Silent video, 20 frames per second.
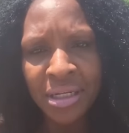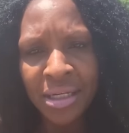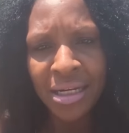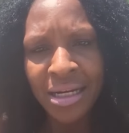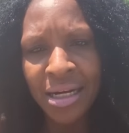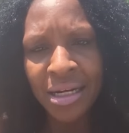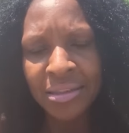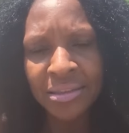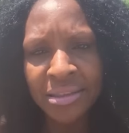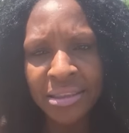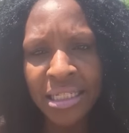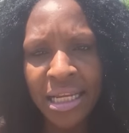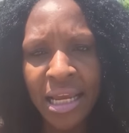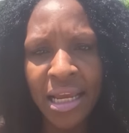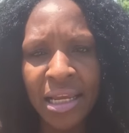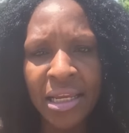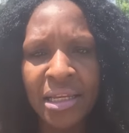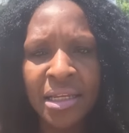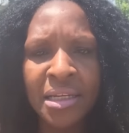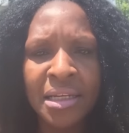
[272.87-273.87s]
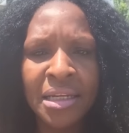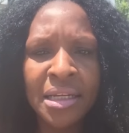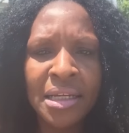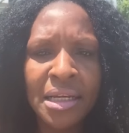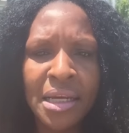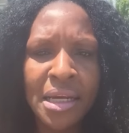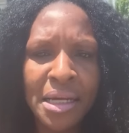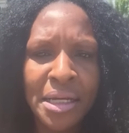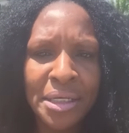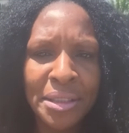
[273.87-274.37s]
holiday.
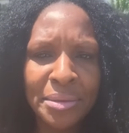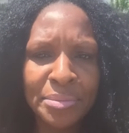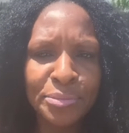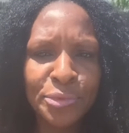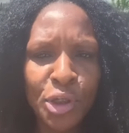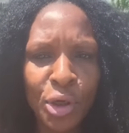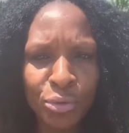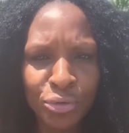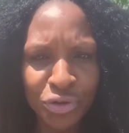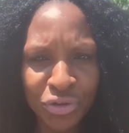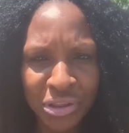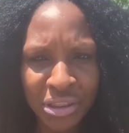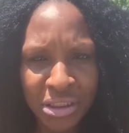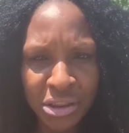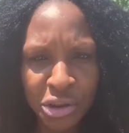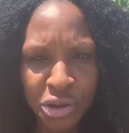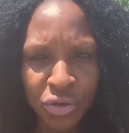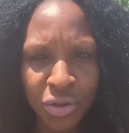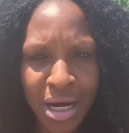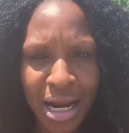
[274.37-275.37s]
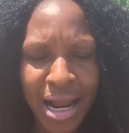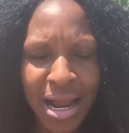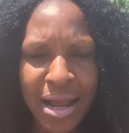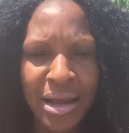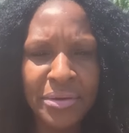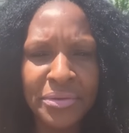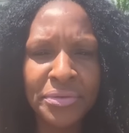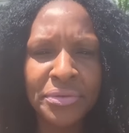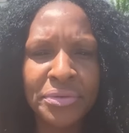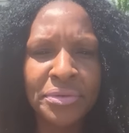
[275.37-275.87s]
Don't drink and
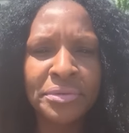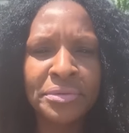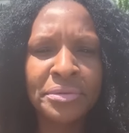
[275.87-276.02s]
drive.